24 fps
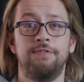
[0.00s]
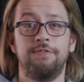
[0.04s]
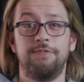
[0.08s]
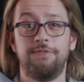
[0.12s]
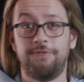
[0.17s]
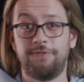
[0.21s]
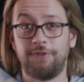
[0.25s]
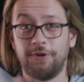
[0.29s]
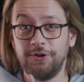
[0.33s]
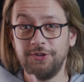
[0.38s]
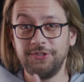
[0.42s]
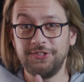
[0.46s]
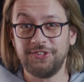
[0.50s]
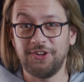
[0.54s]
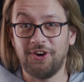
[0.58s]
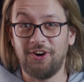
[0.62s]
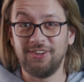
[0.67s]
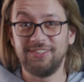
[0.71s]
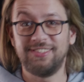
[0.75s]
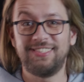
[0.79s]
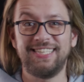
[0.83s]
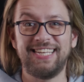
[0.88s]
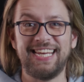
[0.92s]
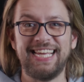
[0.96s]
First
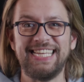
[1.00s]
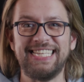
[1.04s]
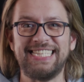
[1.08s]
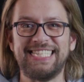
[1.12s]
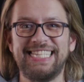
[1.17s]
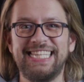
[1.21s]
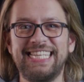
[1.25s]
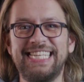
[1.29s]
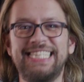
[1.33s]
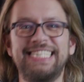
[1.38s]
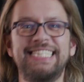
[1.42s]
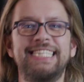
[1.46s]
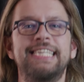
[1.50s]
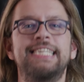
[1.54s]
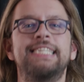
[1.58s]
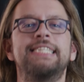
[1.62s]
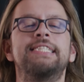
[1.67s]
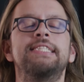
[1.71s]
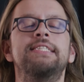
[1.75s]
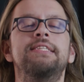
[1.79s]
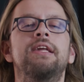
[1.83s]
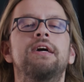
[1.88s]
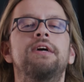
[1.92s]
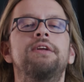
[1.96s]
on today's list
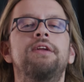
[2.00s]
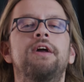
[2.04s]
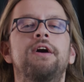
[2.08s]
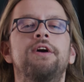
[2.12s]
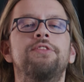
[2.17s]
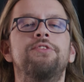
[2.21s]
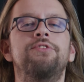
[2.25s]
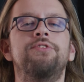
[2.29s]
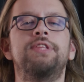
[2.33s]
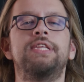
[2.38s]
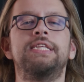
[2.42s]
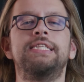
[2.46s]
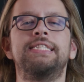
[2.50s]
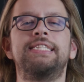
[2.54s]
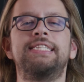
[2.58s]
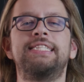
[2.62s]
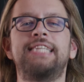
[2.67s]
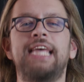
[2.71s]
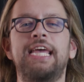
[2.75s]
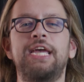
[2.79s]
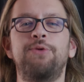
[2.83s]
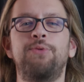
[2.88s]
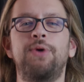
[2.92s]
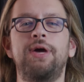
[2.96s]
is none other than
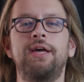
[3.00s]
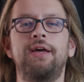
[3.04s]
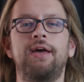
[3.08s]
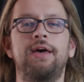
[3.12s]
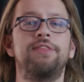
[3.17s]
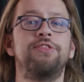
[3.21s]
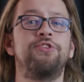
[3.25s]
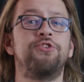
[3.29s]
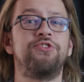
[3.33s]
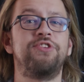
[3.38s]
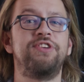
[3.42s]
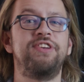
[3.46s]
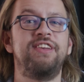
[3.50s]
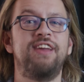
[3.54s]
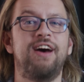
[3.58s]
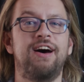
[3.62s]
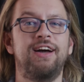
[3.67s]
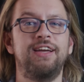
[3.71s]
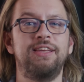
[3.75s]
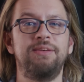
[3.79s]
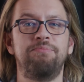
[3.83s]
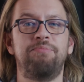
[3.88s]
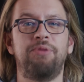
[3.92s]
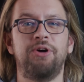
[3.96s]
Segway and their
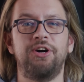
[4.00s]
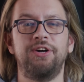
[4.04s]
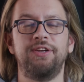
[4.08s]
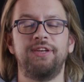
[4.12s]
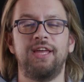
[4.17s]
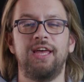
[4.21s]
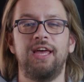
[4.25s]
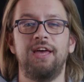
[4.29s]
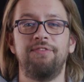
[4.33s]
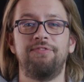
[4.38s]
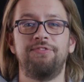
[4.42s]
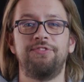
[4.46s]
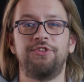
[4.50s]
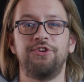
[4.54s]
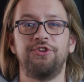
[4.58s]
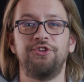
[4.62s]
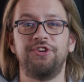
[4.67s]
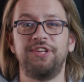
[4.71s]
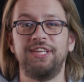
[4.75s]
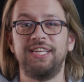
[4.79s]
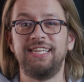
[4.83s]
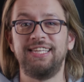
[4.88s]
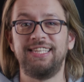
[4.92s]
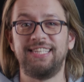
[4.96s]
Ninebot
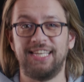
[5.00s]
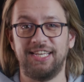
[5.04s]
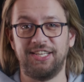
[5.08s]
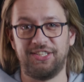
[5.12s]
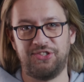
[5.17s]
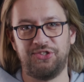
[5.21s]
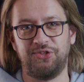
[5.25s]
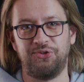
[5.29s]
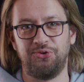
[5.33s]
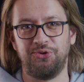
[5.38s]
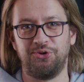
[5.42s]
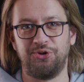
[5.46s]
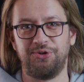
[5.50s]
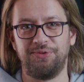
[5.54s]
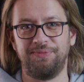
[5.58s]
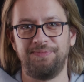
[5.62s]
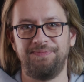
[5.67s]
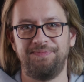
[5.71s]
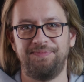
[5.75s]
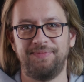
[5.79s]
F30 kick scooter.